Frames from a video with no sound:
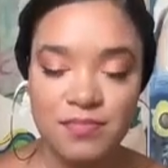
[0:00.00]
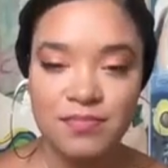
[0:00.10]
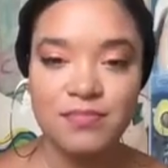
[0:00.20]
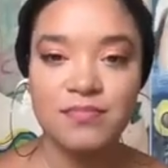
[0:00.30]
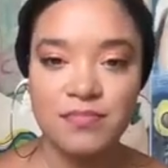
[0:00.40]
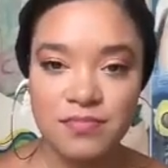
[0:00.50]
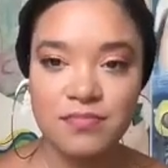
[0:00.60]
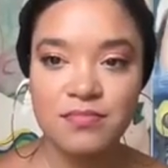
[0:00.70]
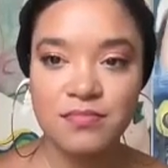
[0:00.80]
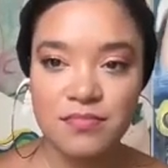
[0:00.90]

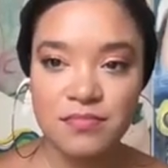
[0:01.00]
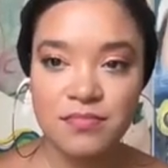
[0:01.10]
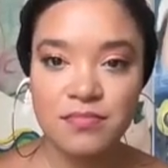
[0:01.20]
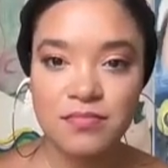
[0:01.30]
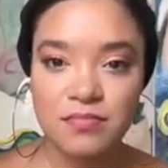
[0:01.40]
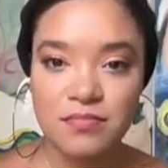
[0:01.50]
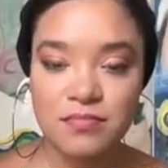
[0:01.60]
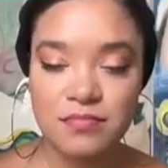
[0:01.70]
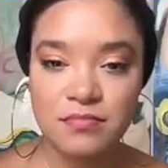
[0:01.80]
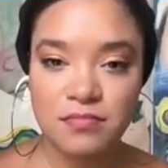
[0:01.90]

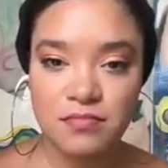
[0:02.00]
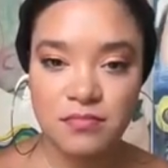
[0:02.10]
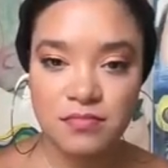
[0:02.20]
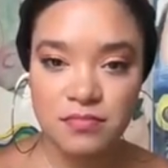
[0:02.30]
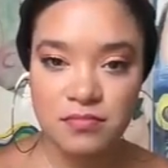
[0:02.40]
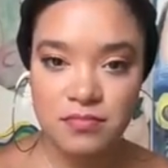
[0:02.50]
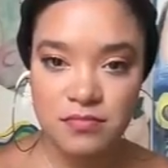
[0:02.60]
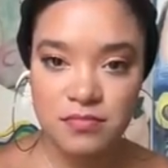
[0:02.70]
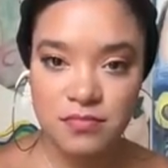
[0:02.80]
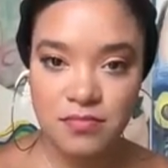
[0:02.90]

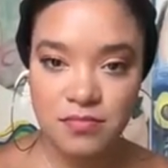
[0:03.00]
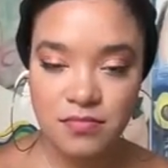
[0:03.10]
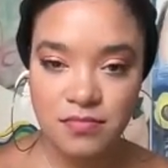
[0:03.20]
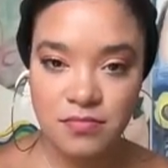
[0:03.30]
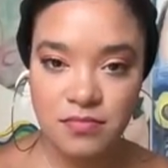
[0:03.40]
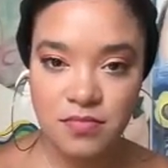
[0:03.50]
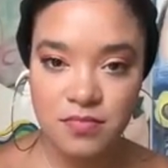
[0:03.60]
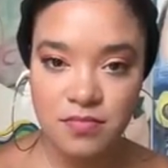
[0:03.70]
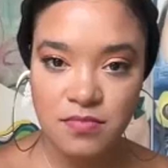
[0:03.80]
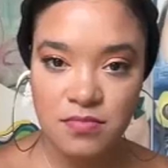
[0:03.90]

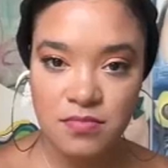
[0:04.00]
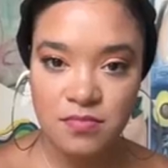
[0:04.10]
(silent)